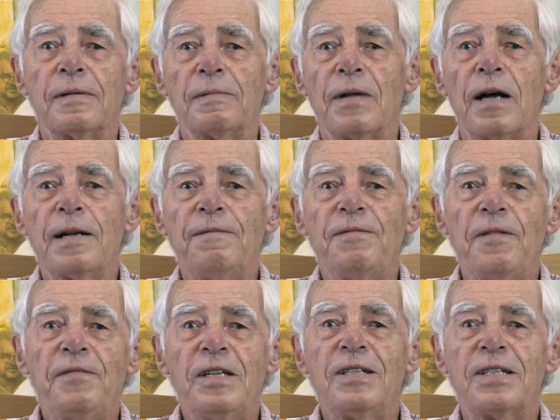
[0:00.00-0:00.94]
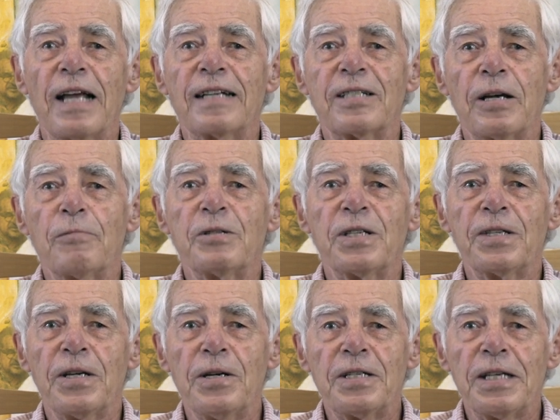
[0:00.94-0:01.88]
In 1956, I was
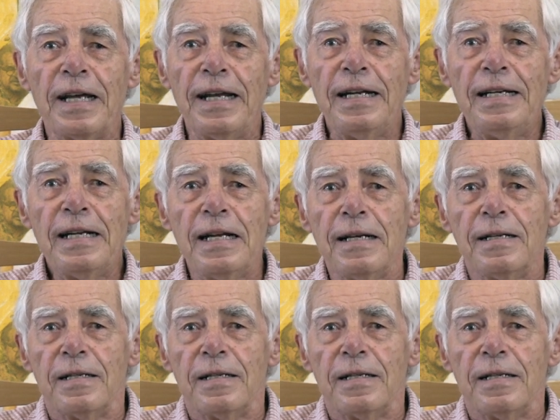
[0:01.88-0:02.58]
13,